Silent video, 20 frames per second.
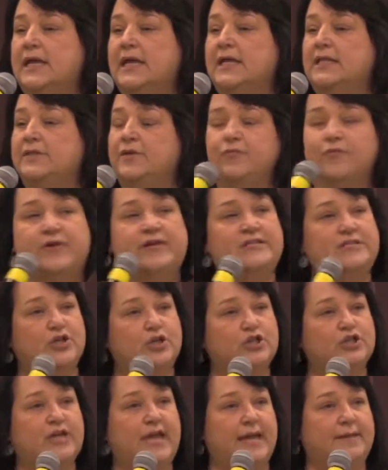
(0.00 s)
the
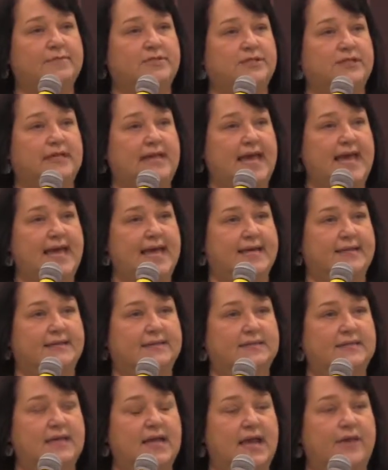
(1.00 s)
research came to the
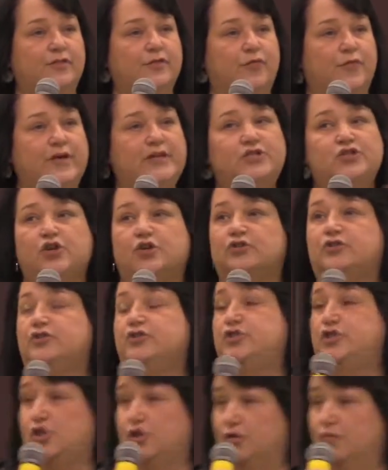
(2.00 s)
end, and the
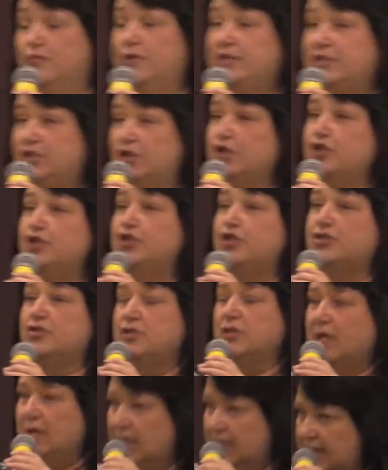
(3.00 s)
researchers
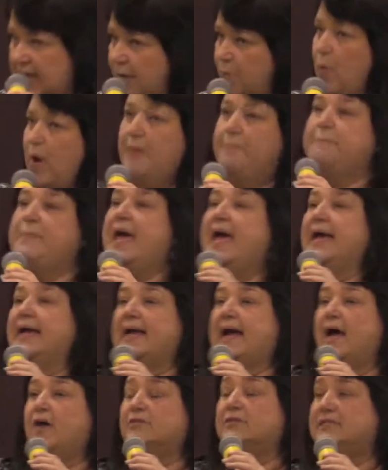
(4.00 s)
went back
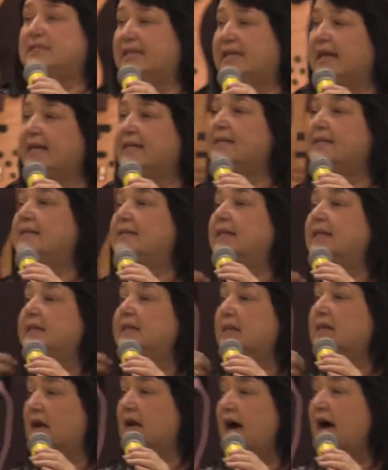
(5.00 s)
out to get
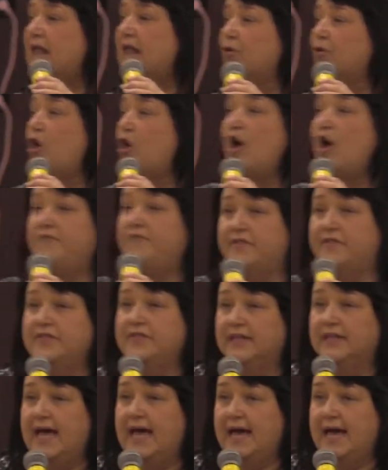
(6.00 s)
the collar off of the
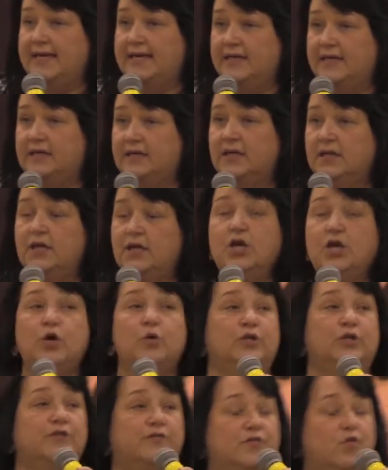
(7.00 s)
lion.
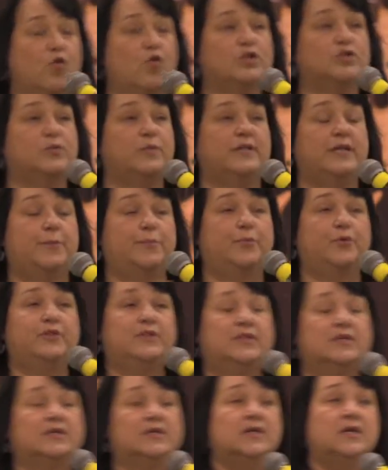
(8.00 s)
Well, of course, when they put
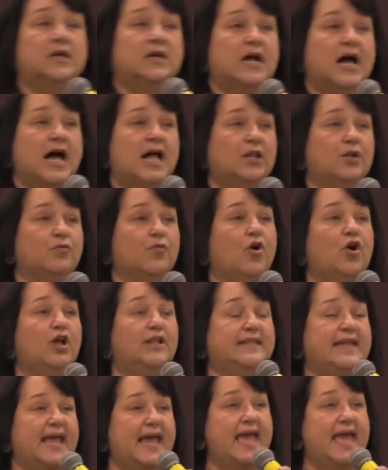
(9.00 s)
the collar on, they